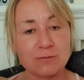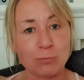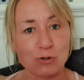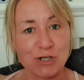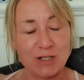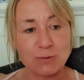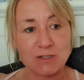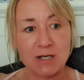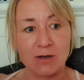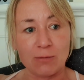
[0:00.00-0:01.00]
Poshcats were
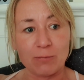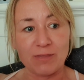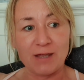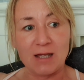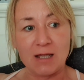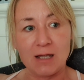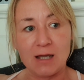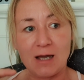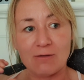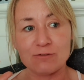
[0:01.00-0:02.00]
staying on, but they
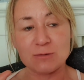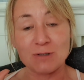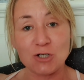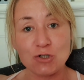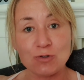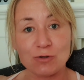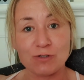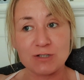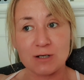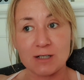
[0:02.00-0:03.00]
have some issues on
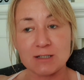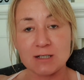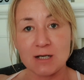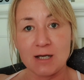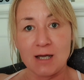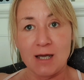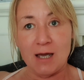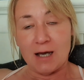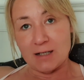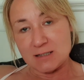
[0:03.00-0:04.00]
the site
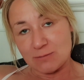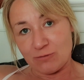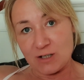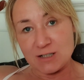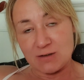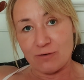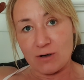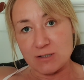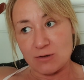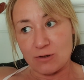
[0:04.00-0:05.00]
and some flooding and
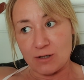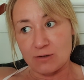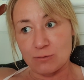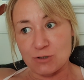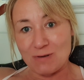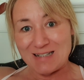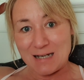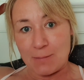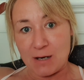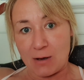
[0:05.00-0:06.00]
various other things, which means
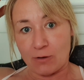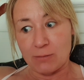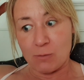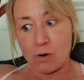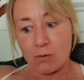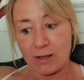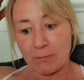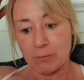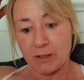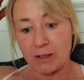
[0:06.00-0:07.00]
I'm now going to be wild
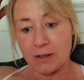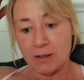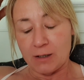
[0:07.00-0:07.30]
camping.